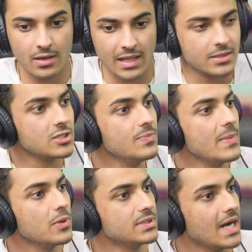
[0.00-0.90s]
Like 2
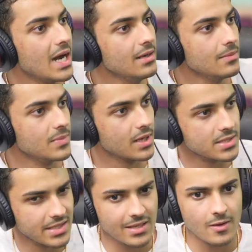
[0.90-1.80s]
people died because
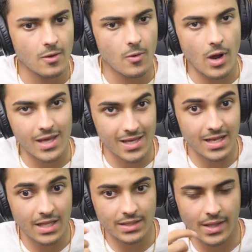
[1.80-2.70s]
they hid
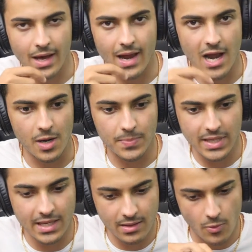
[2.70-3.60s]
in the
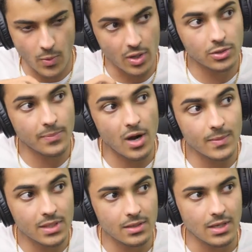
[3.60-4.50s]
airplane wheel
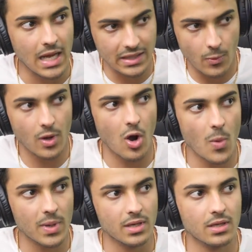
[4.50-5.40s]
department and the wheel
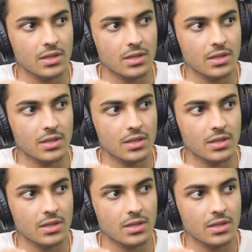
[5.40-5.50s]
opened.